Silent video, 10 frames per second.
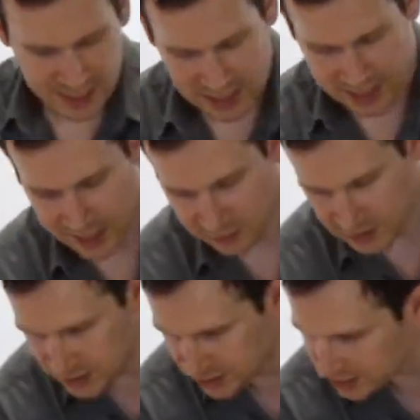leg out
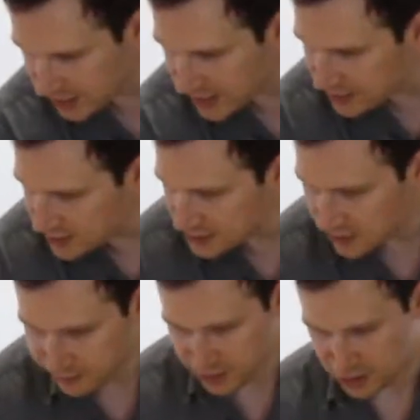to the side, this
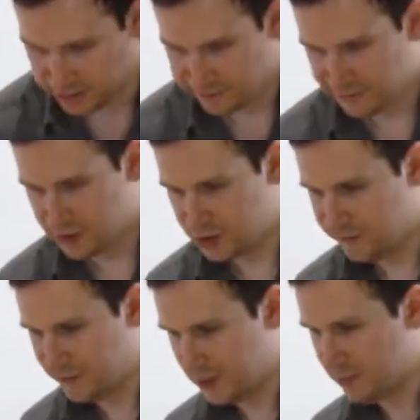direction, as far as you
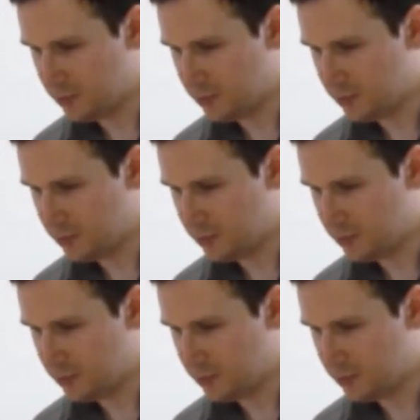feel